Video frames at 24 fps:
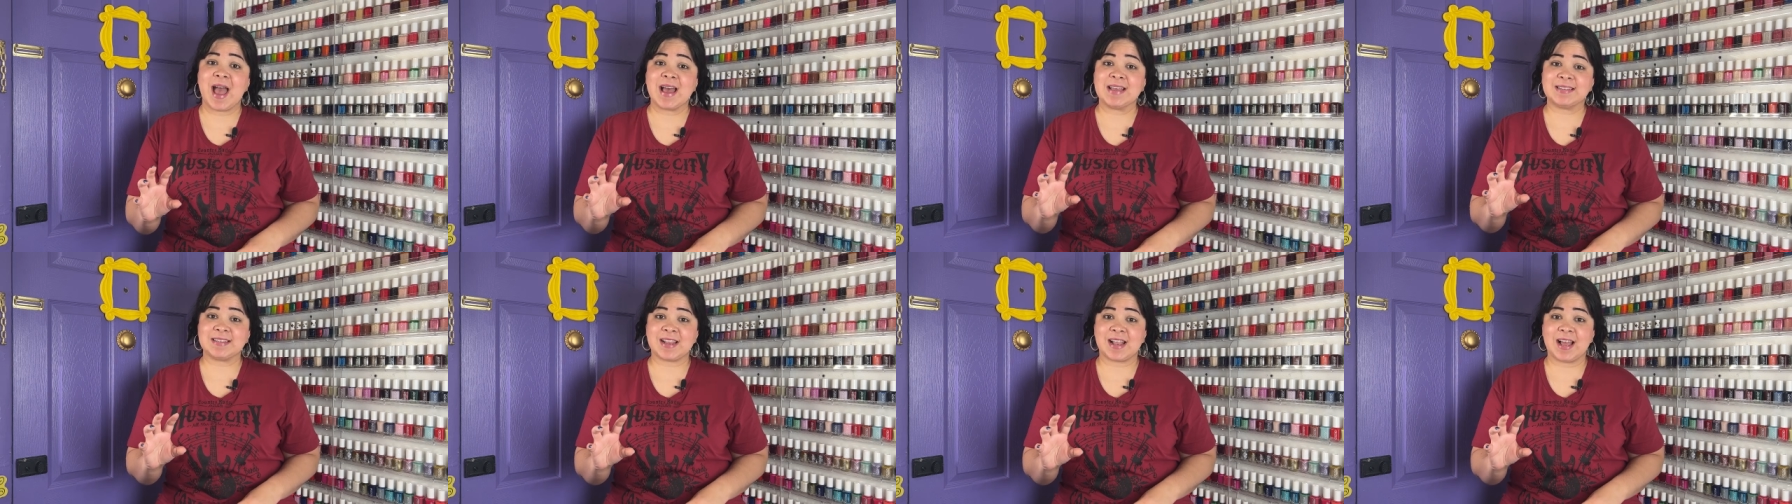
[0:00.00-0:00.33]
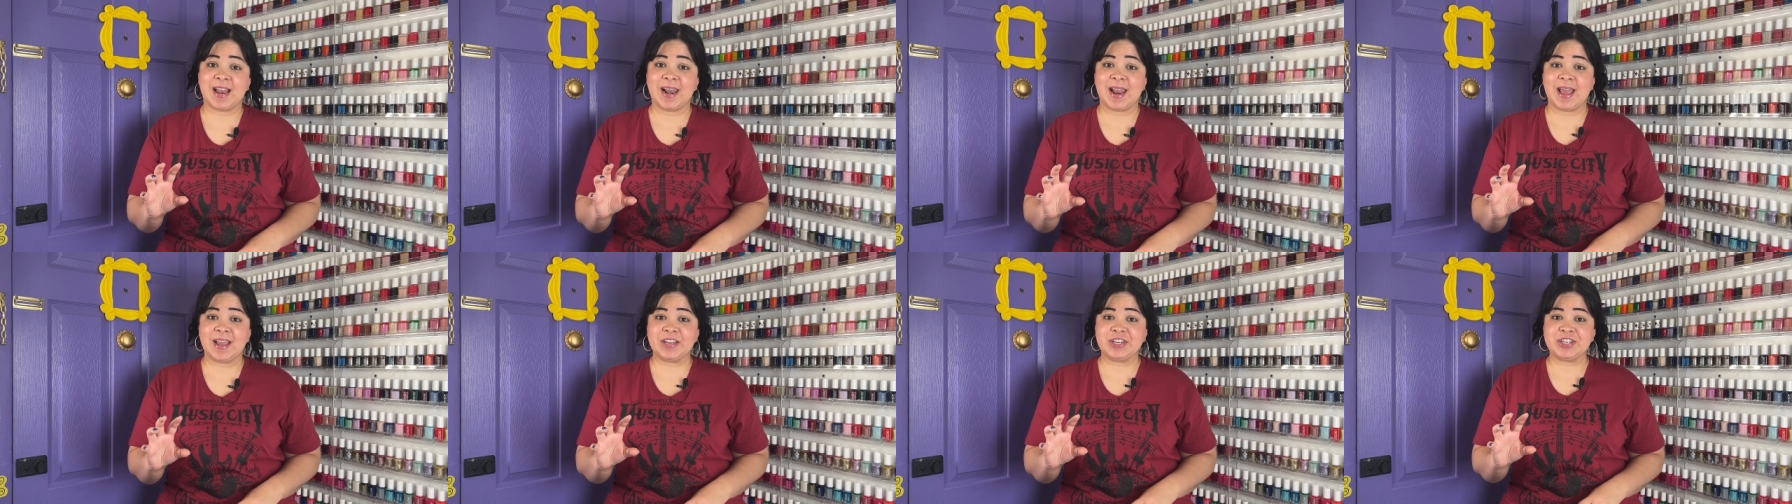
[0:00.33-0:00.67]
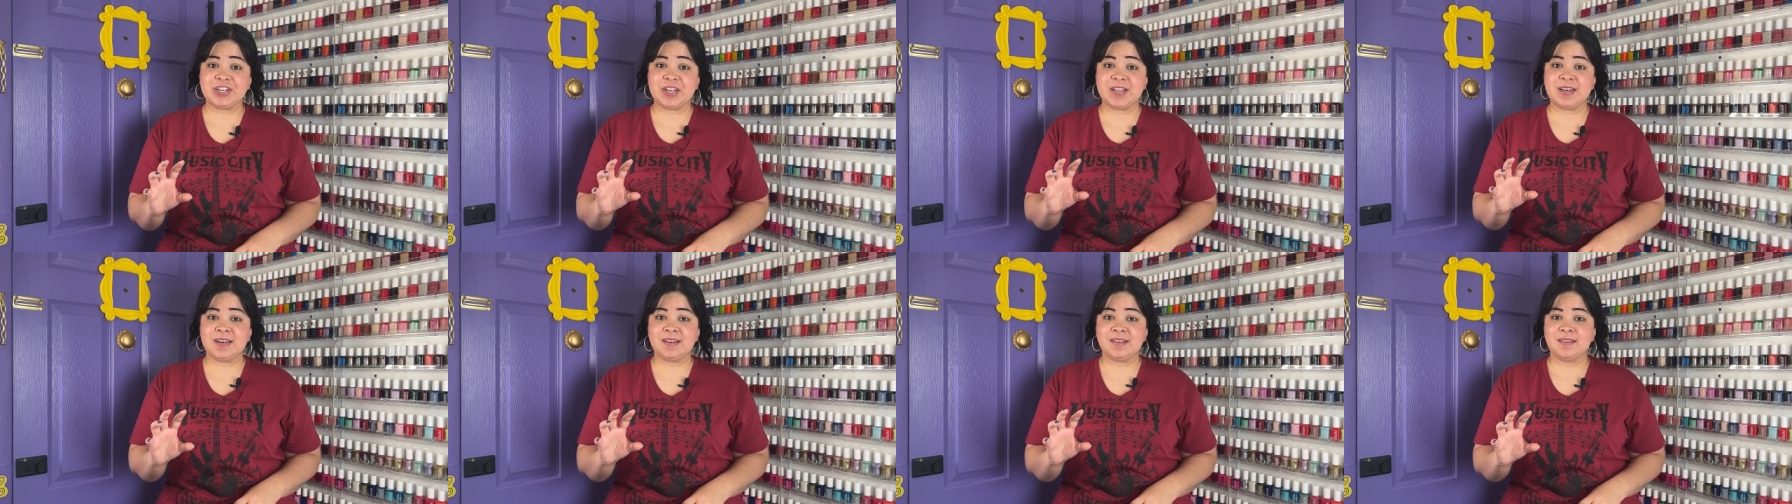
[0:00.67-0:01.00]
as a
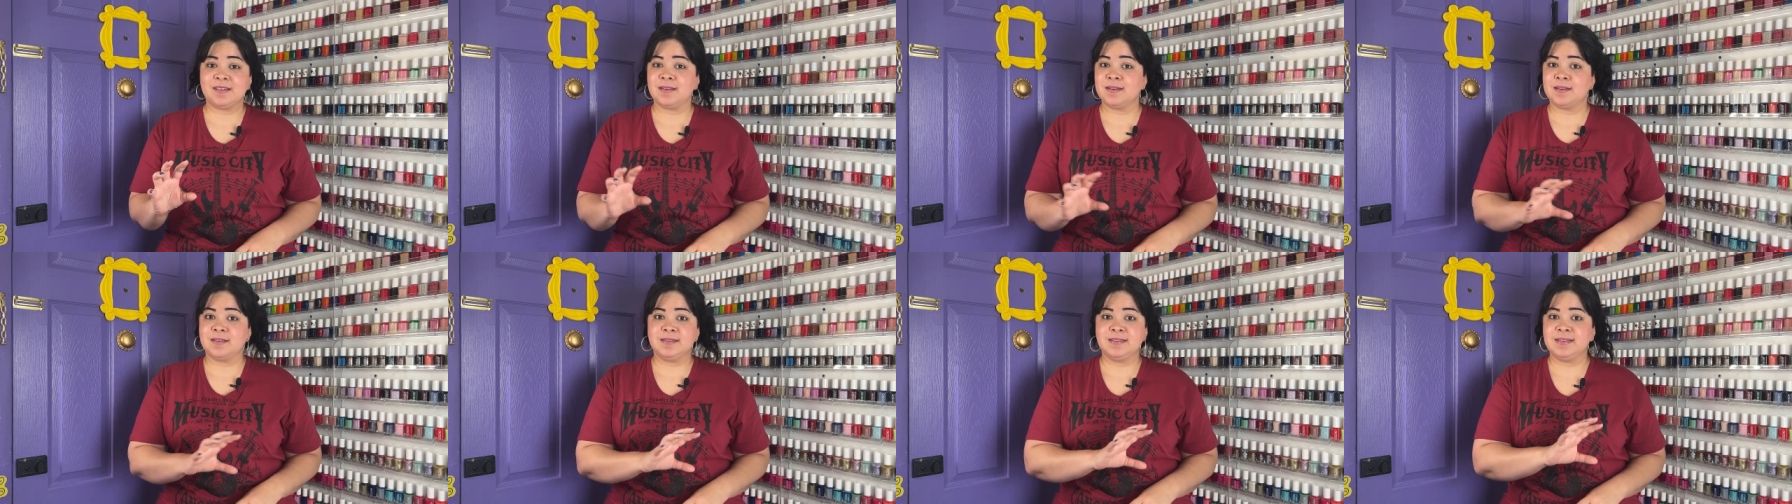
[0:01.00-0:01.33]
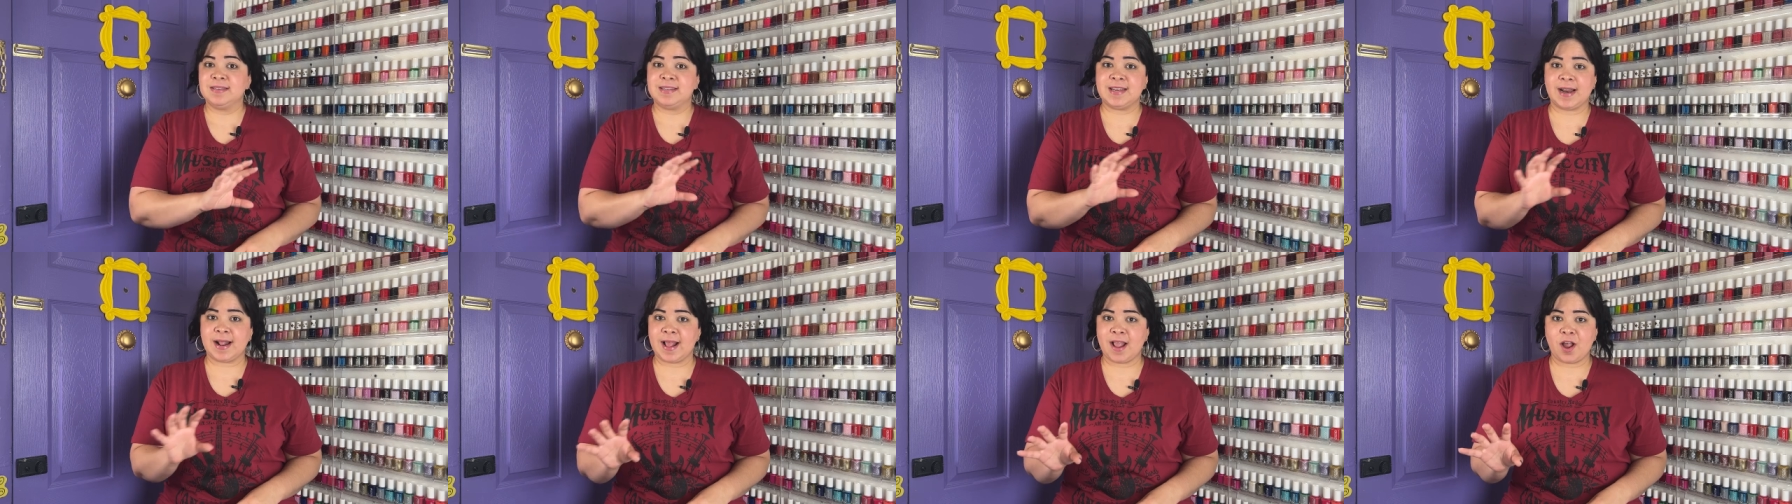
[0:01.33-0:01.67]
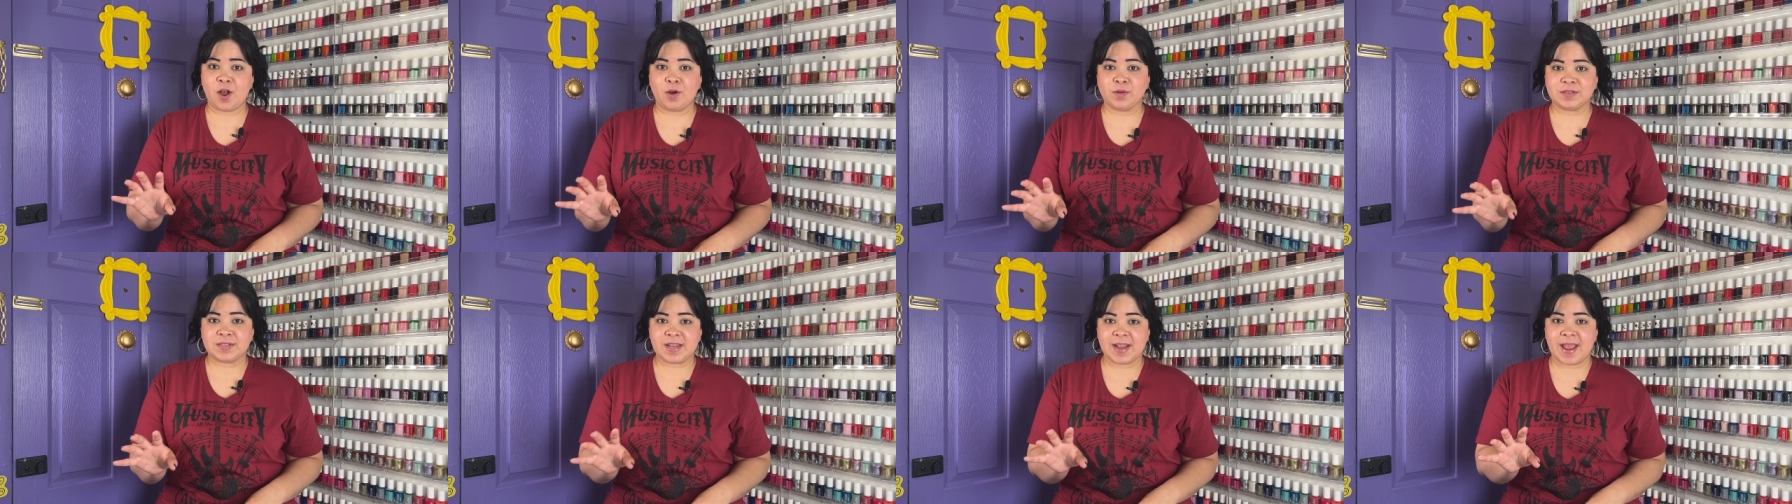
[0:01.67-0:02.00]
collection didn't
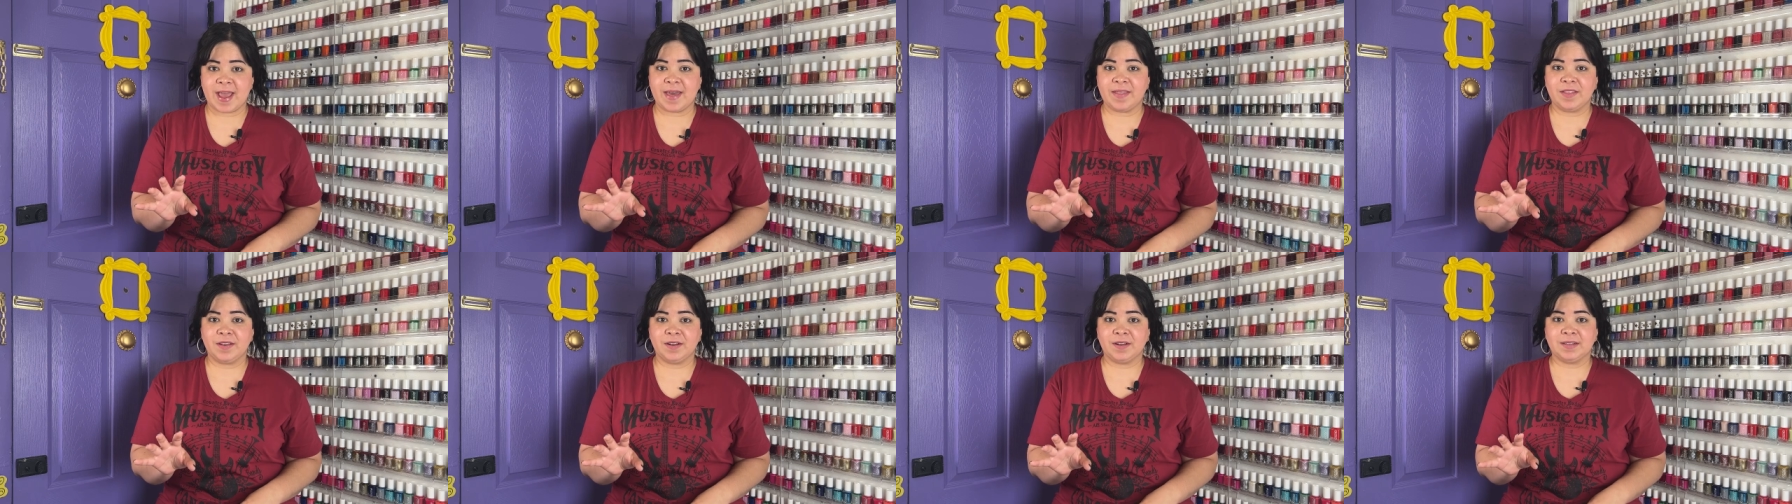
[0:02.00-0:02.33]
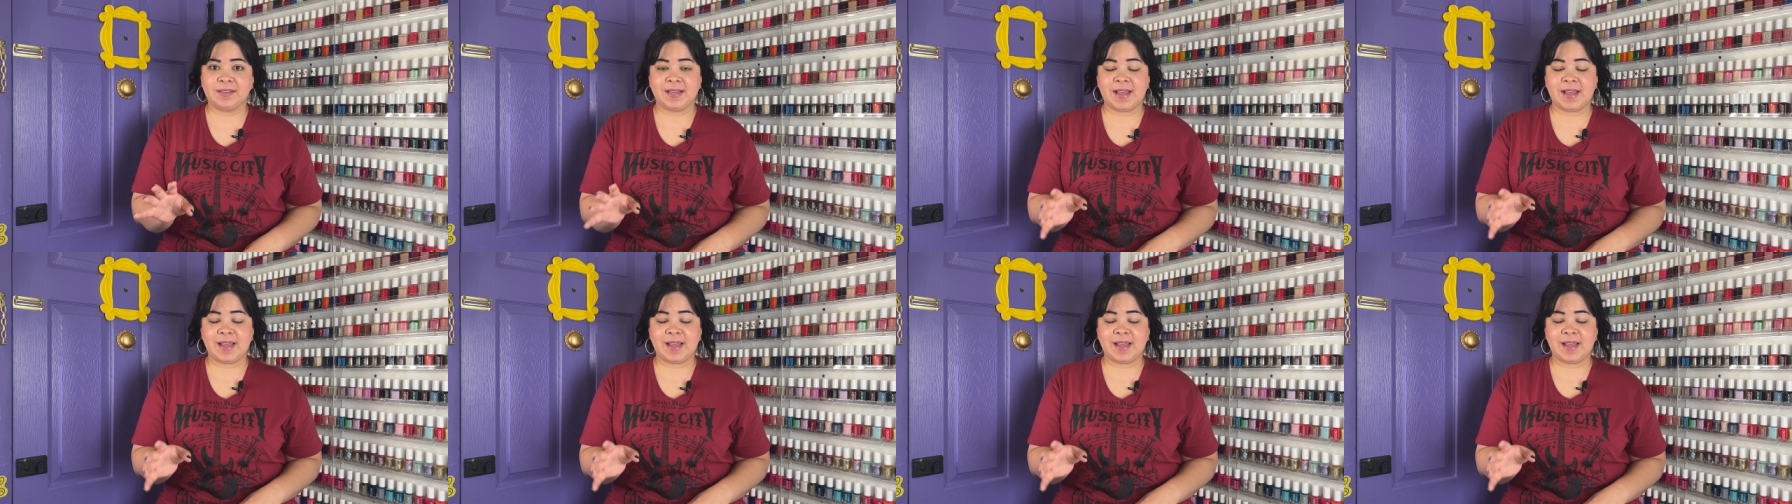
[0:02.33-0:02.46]
go together.